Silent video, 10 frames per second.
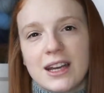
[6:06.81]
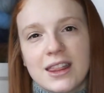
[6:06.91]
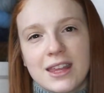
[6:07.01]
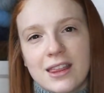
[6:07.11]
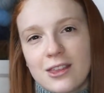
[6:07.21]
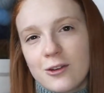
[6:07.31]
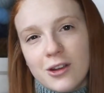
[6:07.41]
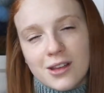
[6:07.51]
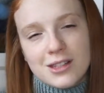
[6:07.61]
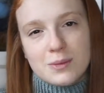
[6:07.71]
I think the
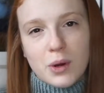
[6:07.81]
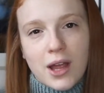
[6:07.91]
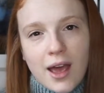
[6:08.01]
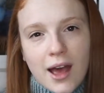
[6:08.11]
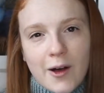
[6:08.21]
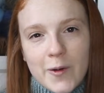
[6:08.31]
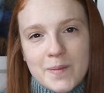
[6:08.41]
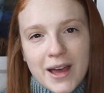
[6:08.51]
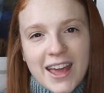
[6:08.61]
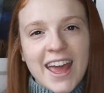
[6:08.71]
greens bring
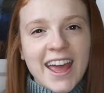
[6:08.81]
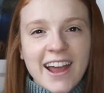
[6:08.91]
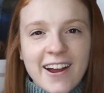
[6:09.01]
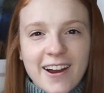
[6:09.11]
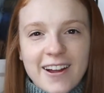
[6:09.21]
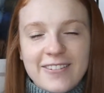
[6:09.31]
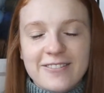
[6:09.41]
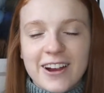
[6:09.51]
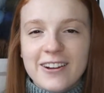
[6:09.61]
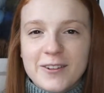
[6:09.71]
out my hair
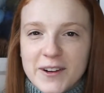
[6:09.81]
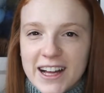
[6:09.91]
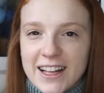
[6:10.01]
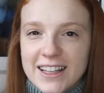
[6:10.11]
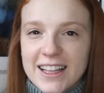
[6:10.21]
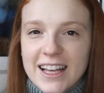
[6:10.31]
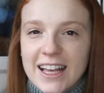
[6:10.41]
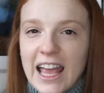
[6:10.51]
very well,